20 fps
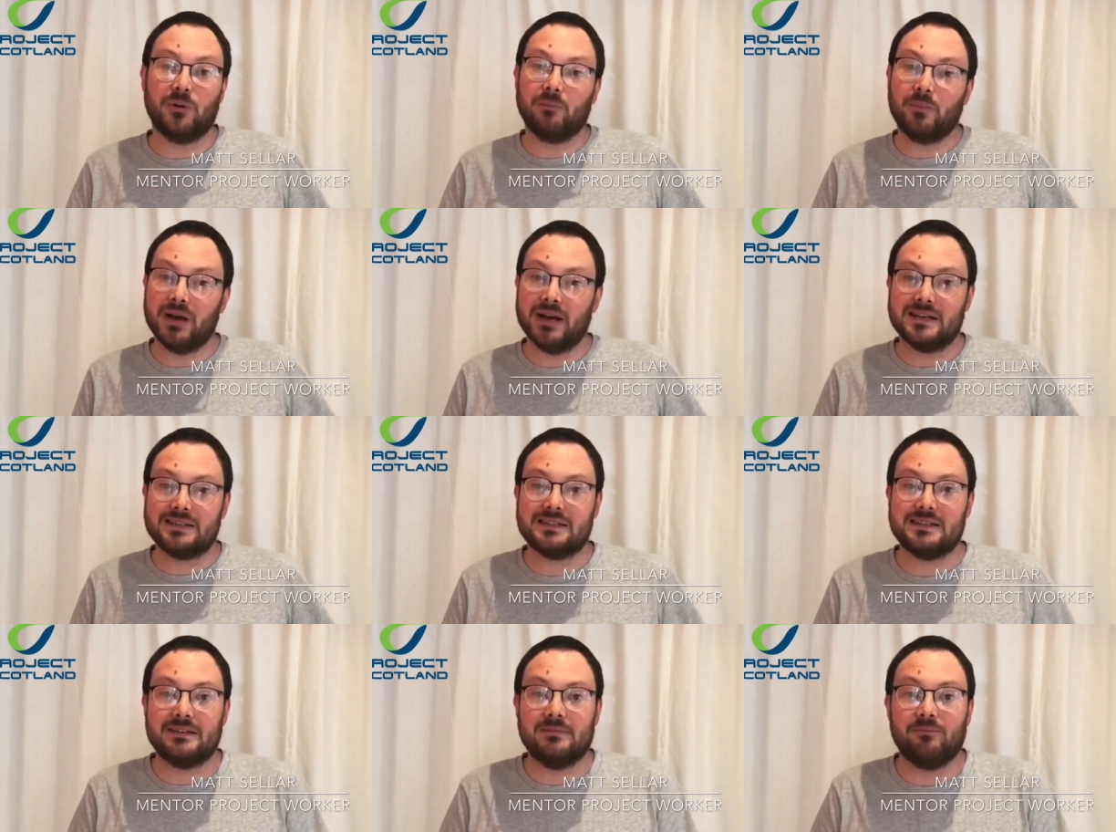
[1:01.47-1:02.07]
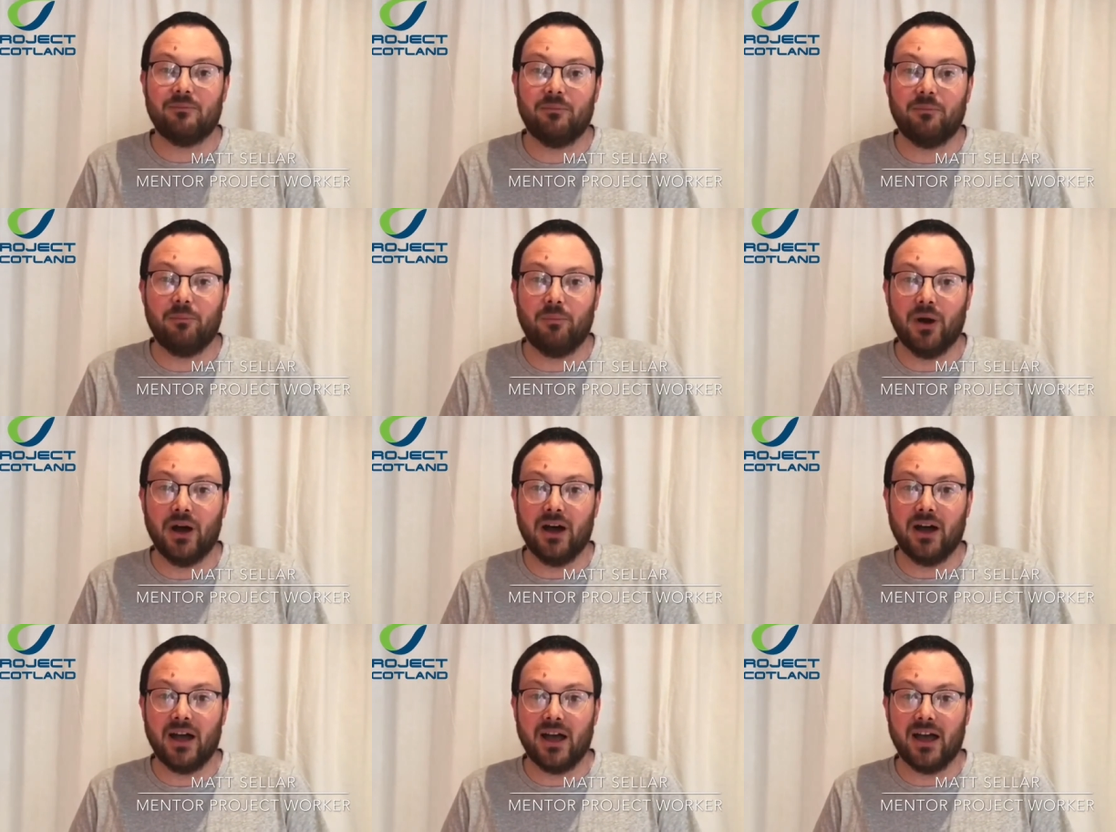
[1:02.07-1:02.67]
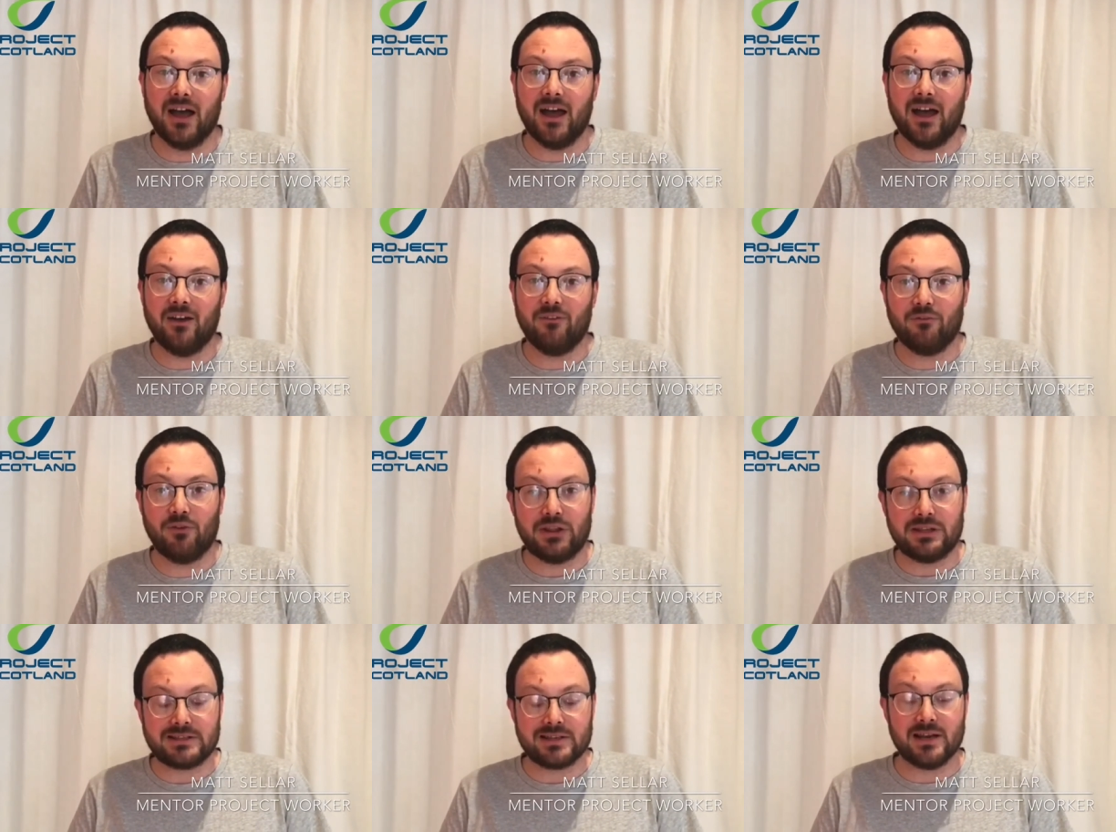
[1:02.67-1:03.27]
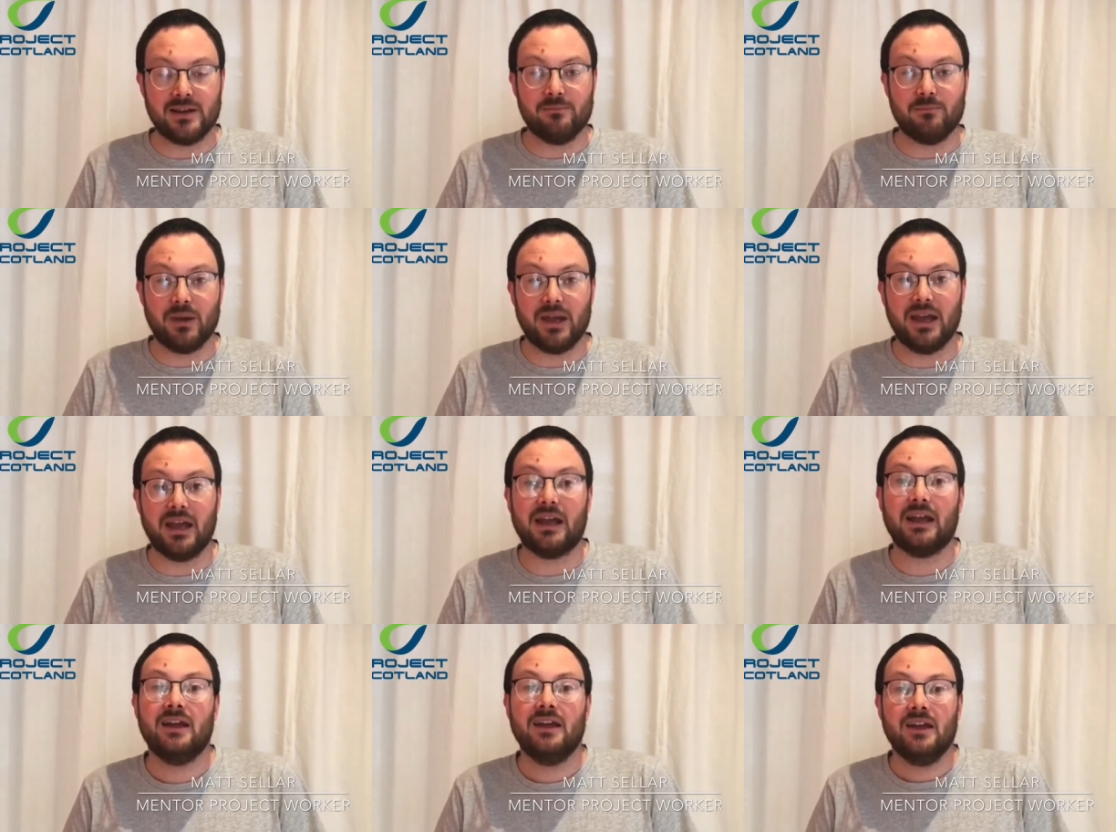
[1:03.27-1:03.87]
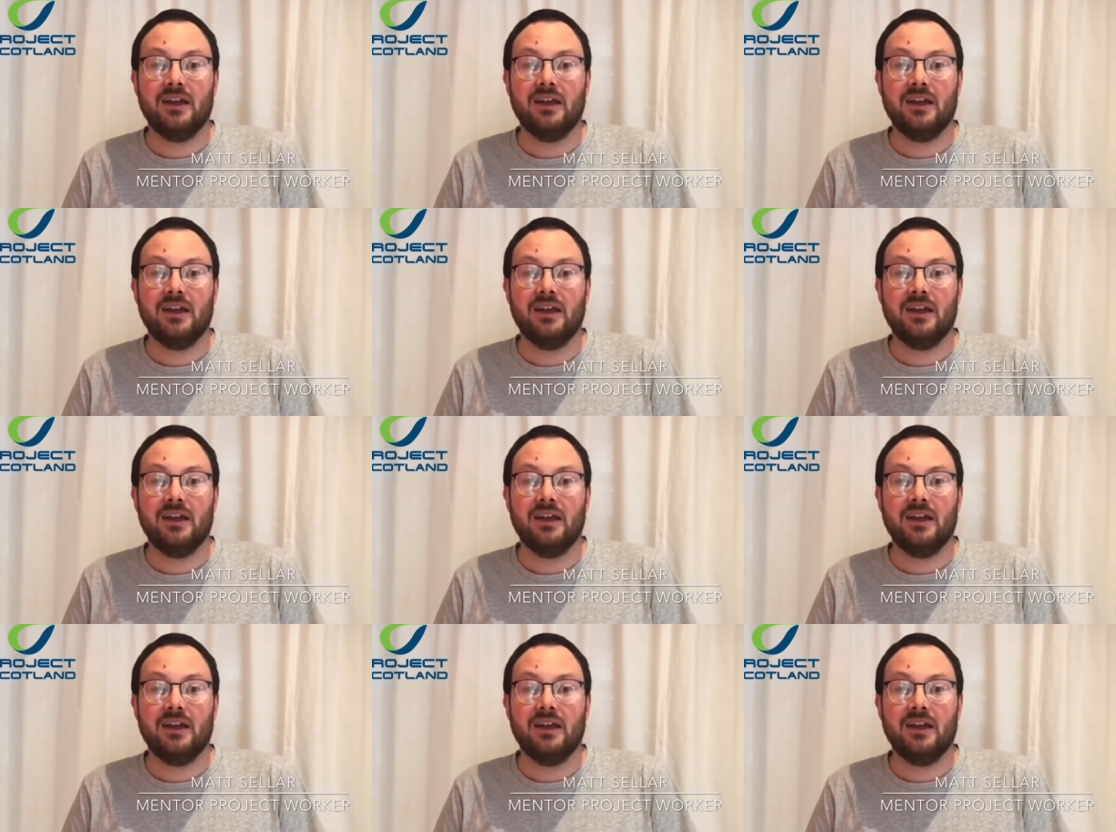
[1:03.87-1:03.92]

person, but uh, for the time being,